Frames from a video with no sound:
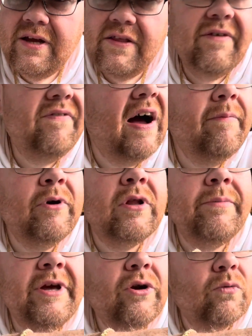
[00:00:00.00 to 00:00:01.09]
the
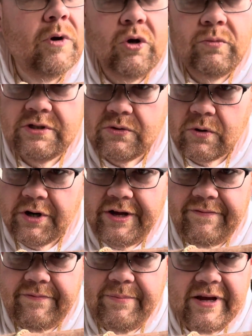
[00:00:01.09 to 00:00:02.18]
5mm rope story
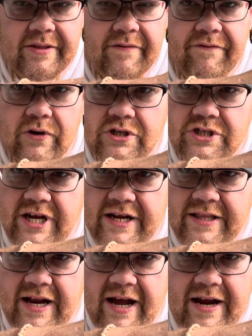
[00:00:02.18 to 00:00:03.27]
of being the first chain
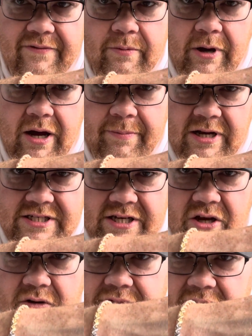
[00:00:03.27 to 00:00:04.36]
that I ever bought
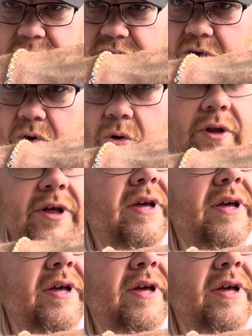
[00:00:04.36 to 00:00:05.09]
myself that was gold,